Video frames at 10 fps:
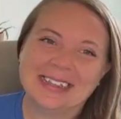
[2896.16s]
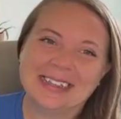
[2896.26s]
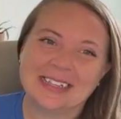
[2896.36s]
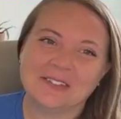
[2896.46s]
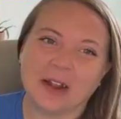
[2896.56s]

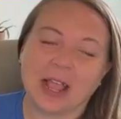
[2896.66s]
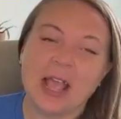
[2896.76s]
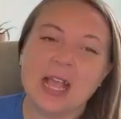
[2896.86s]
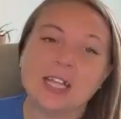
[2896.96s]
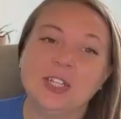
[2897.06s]
That's funny.
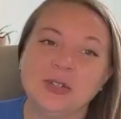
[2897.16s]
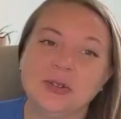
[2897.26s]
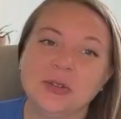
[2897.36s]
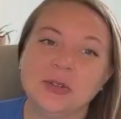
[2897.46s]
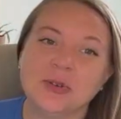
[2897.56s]
Do
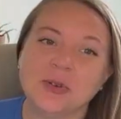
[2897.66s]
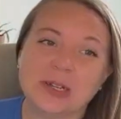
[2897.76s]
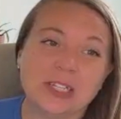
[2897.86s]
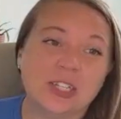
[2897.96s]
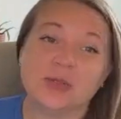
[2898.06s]
you
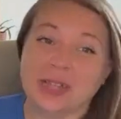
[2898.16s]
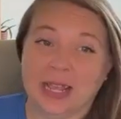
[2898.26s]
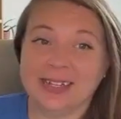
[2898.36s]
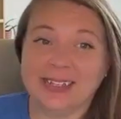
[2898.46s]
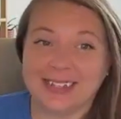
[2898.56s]

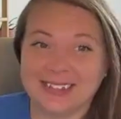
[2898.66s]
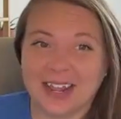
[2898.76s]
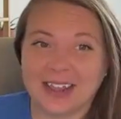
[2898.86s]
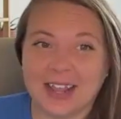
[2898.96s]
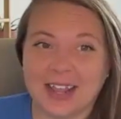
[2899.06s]
dig
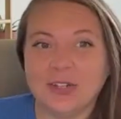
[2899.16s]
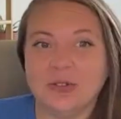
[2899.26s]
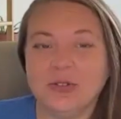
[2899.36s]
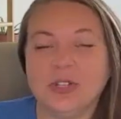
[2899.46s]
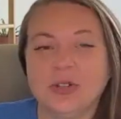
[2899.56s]
Disney? Like, do
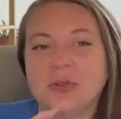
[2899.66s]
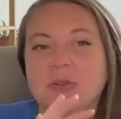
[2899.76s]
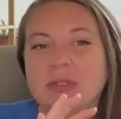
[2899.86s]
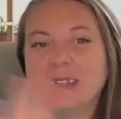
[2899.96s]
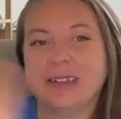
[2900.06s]
you
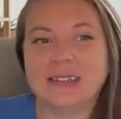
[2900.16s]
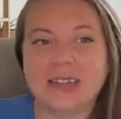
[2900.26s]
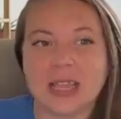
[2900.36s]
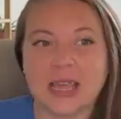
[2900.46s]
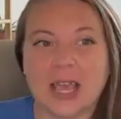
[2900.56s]
do the
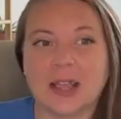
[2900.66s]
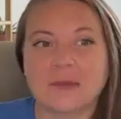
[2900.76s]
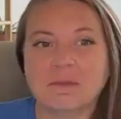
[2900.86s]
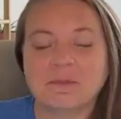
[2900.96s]
Disney thing?